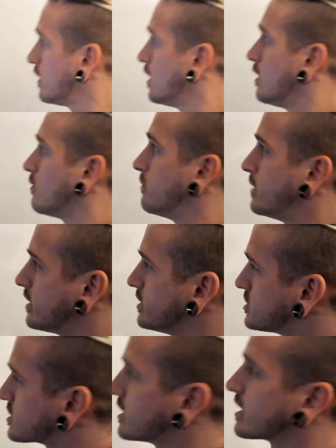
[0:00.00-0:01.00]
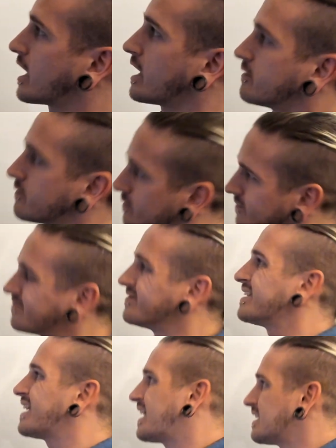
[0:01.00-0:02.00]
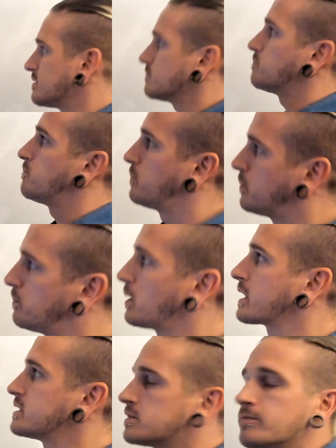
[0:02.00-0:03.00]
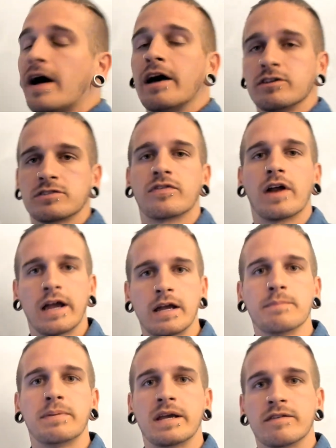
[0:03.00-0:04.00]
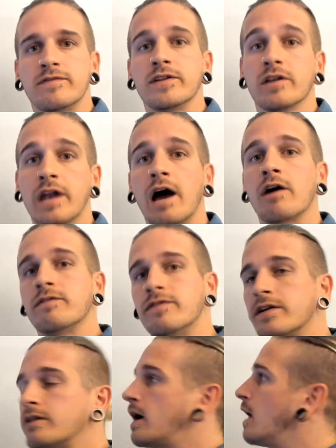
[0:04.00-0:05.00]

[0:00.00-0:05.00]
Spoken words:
We're merely just going to kind of plug in some values for A and B and feel it out and figure out